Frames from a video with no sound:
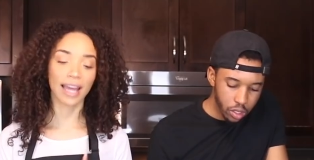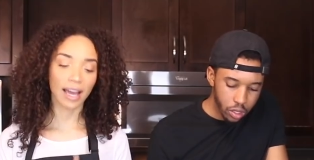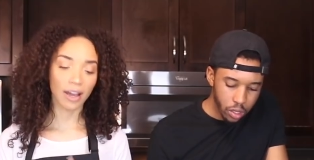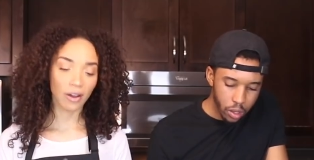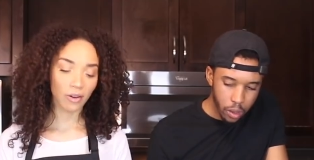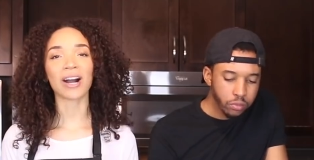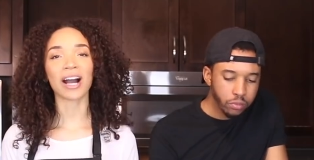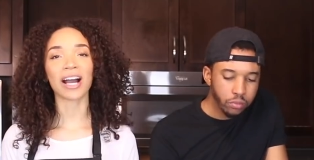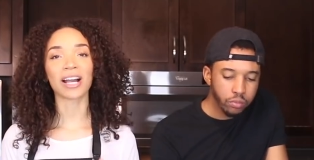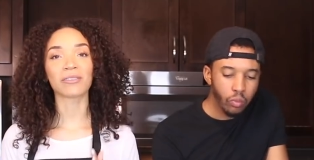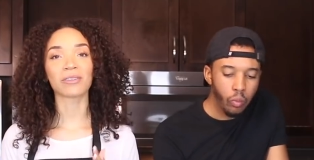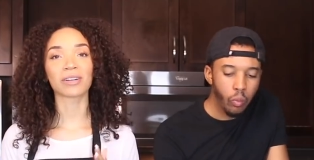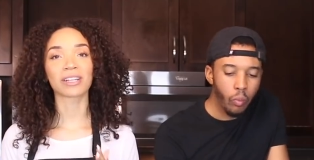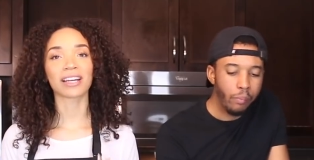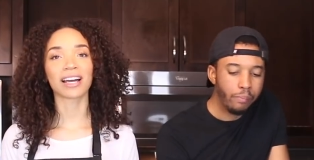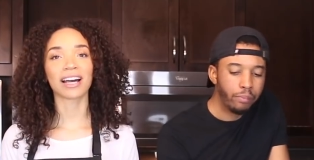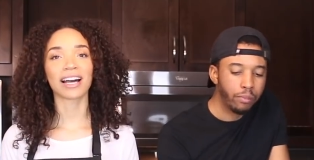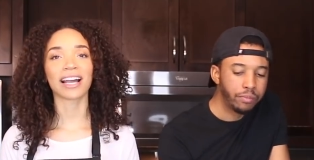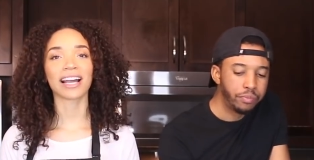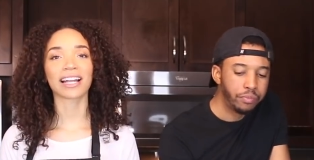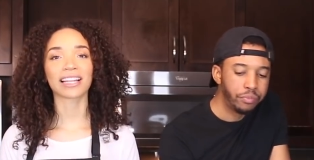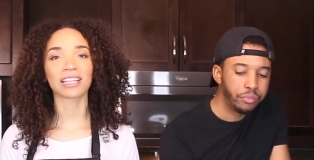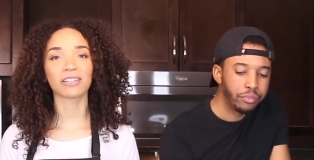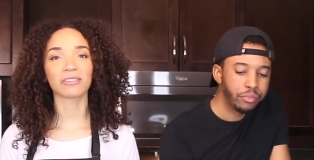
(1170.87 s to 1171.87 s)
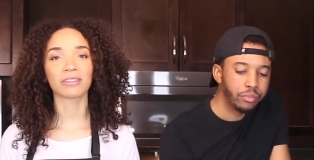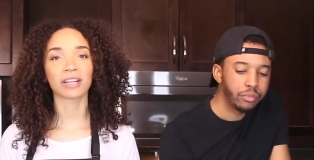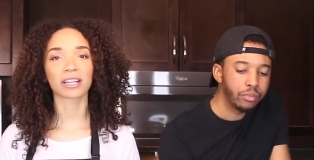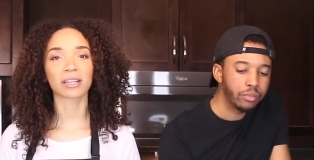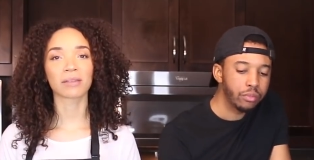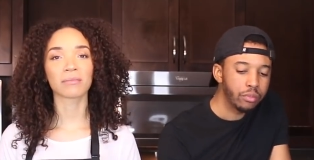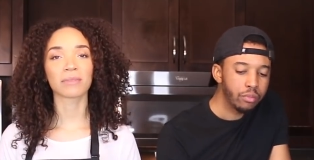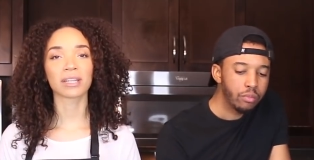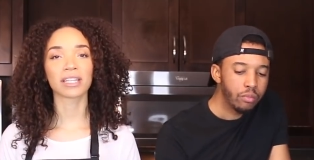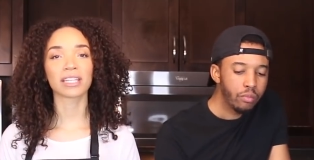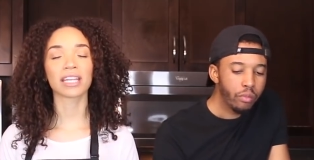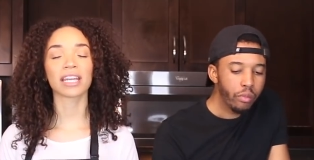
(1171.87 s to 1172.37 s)
Speaker 1: out. I would highly
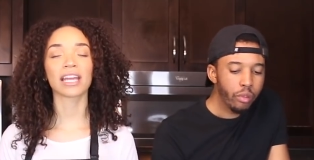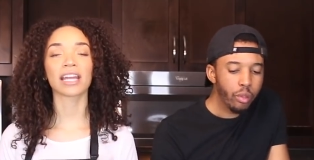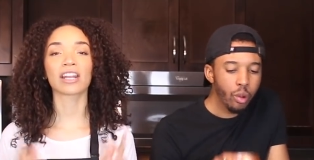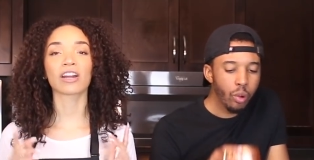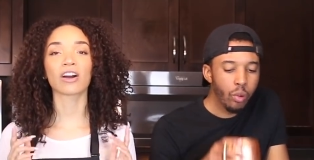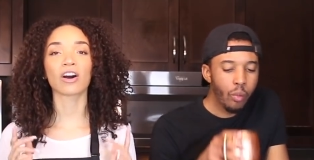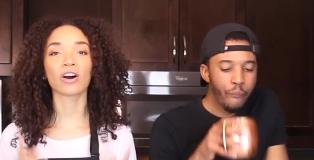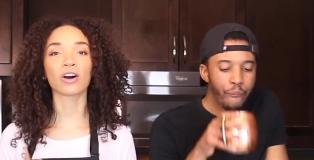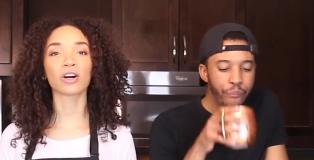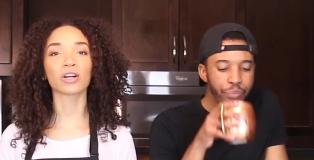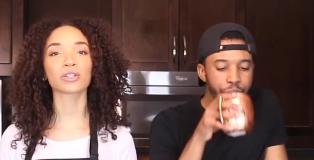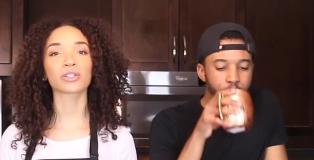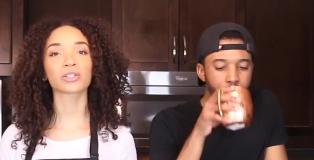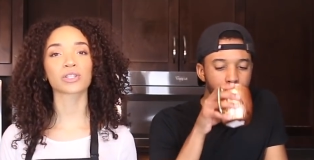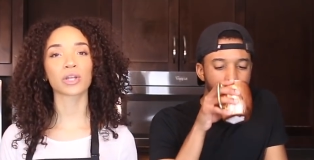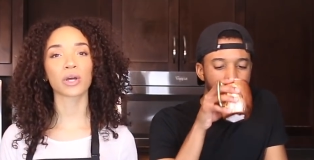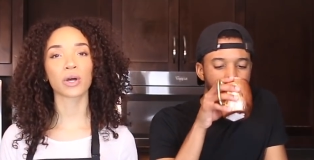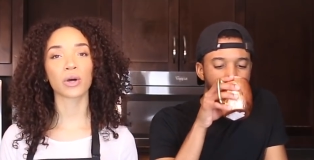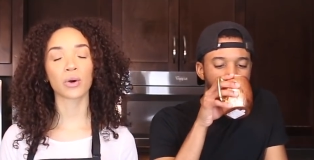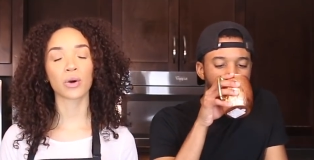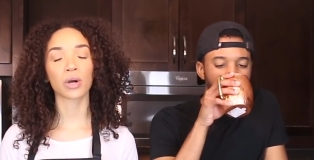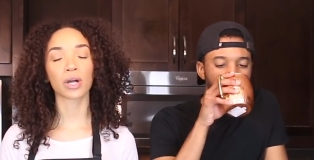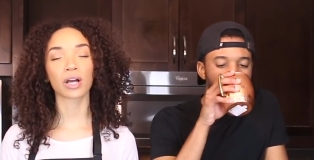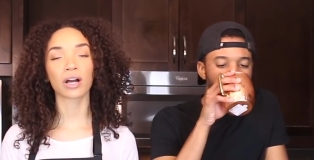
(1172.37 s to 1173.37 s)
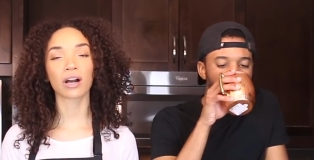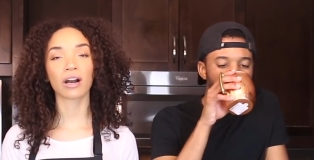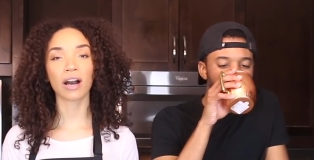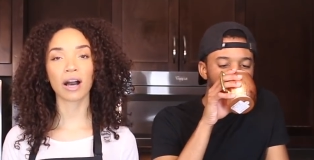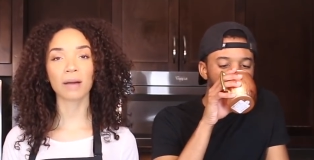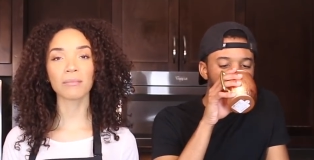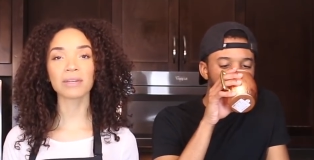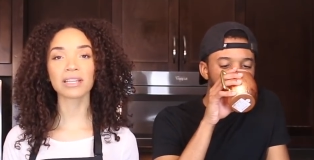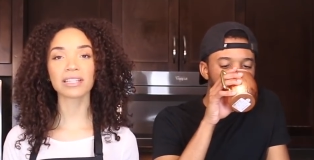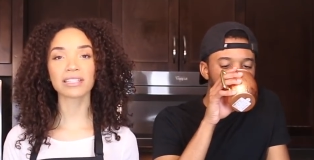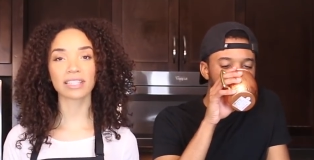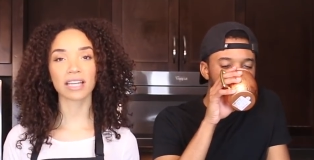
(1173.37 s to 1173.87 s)
recommend it. And also
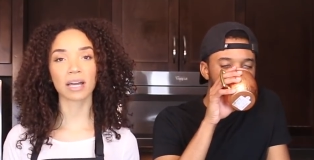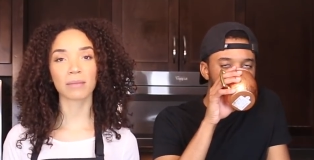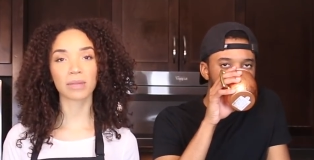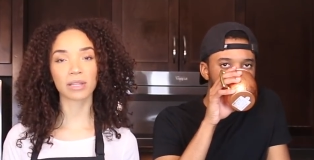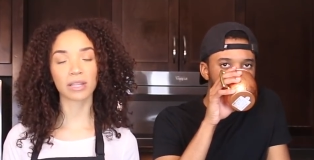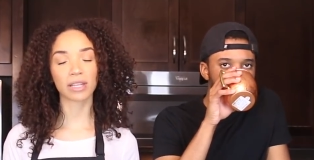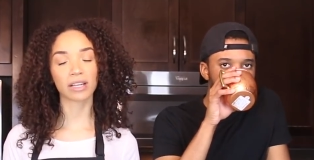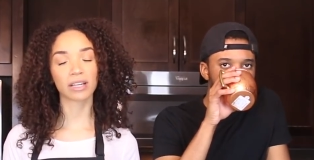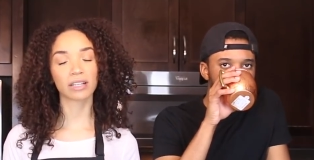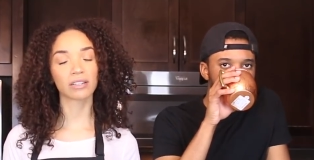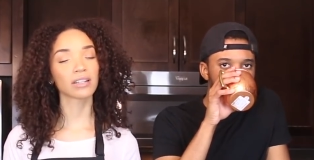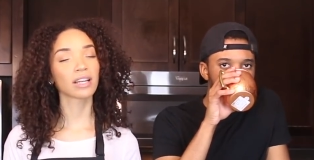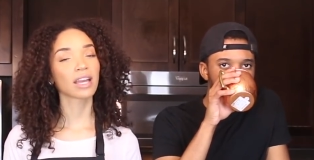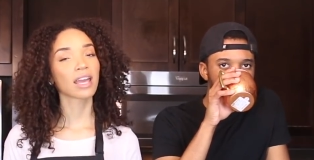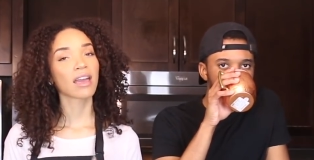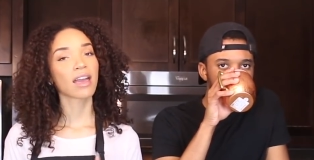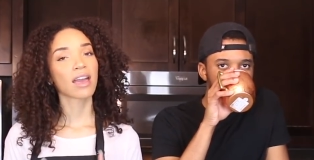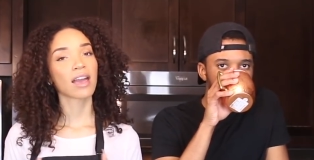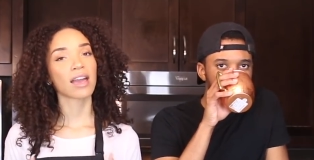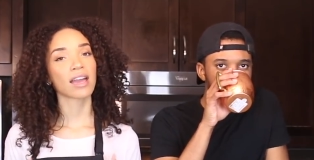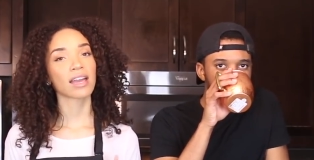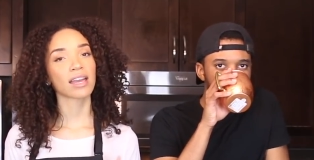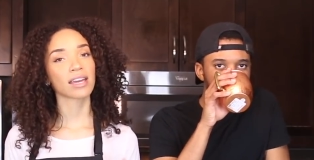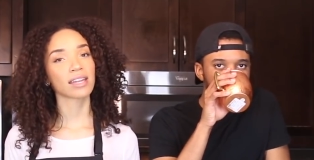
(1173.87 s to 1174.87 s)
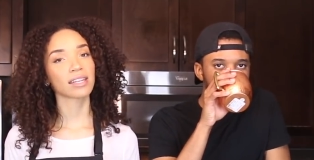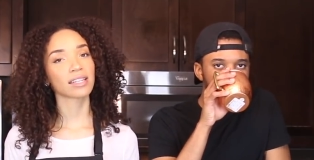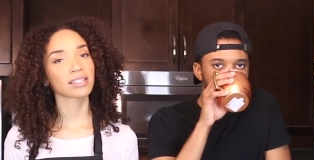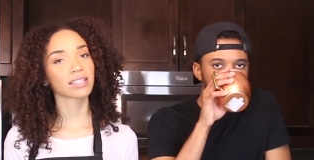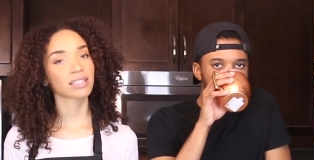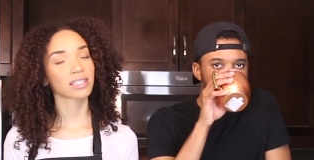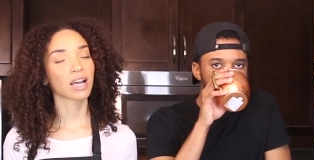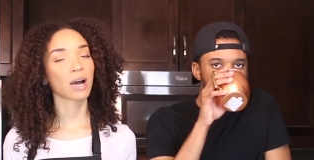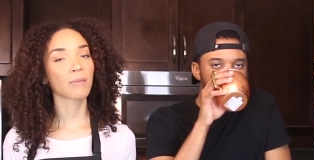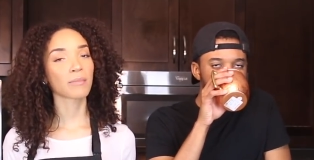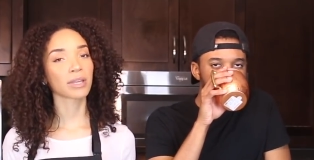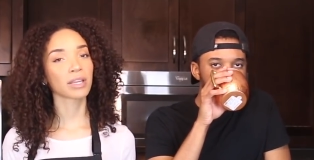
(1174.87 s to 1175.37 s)
comment down below
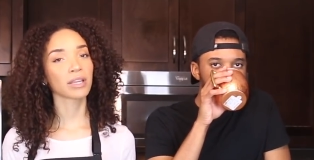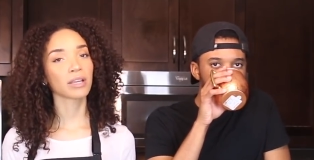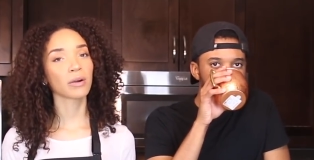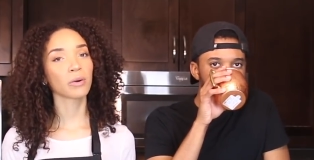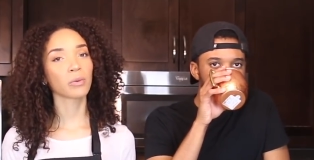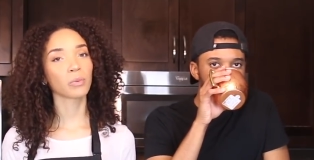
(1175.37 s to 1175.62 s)
and tell me